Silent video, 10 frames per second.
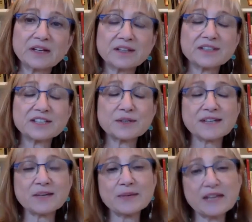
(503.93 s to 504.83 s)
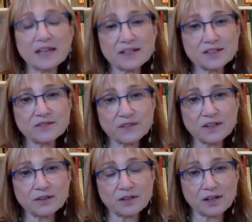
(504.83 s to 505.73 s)
And so as I began to
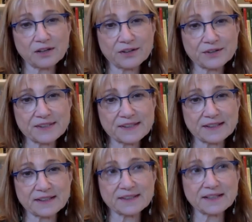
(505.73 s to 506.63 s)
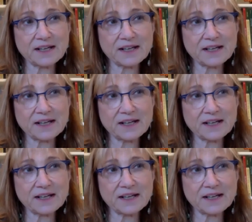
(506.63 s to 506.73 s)
feel all those things,